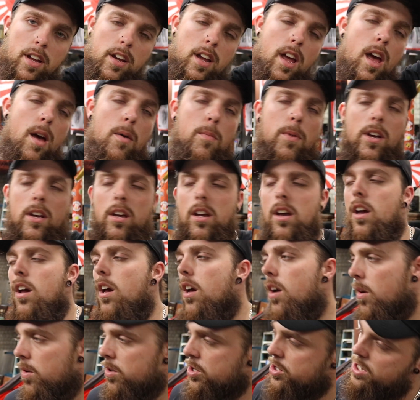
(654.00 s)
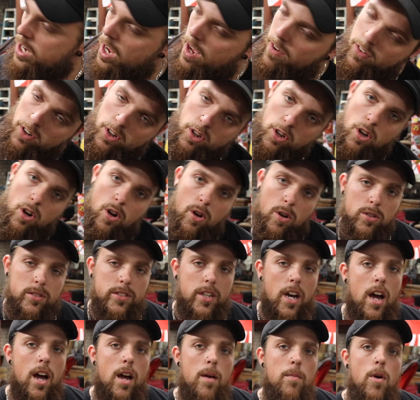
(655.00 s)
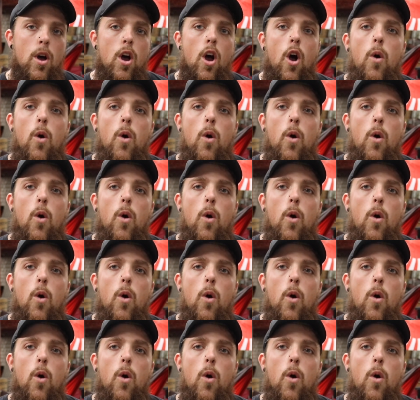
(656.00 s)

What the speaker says: the hammock, just having a good old time.